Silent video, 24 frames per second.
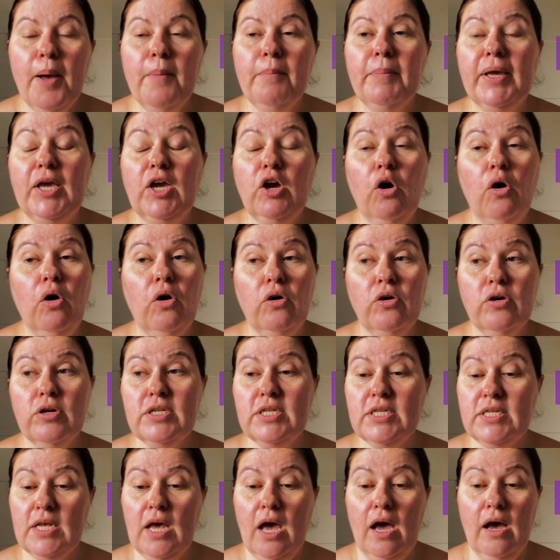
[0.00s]

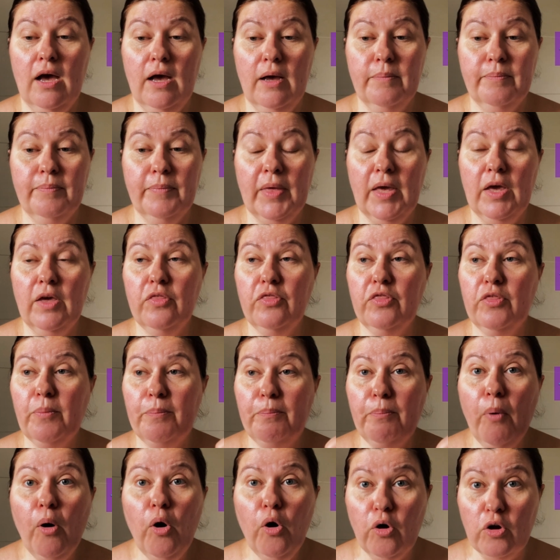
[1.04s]
because the
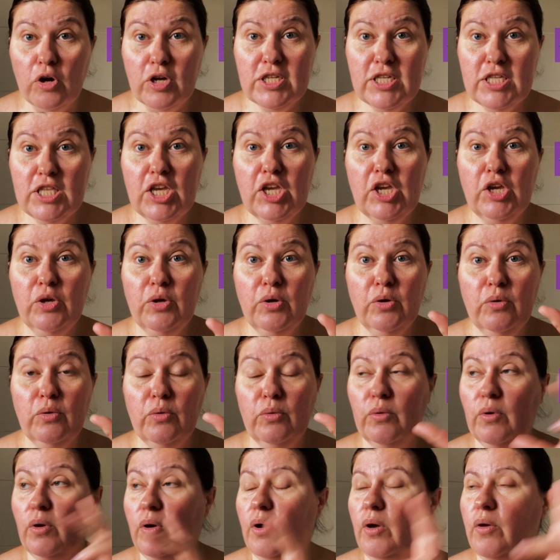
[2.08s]
box that
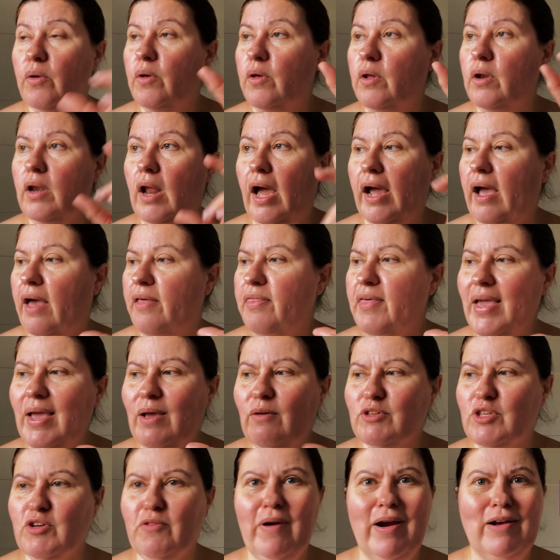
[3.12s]
you like, I think it
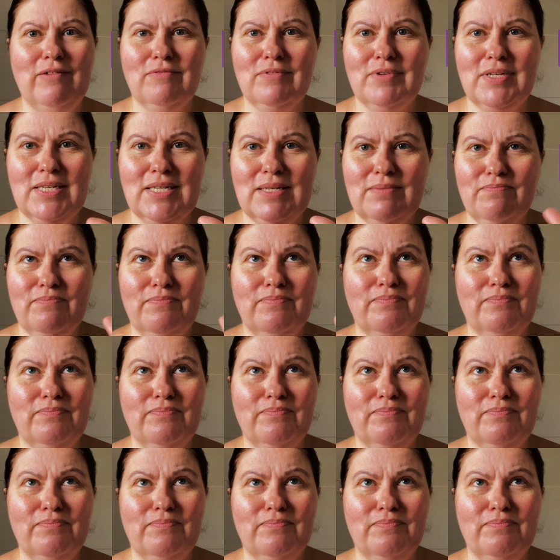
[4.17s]
was around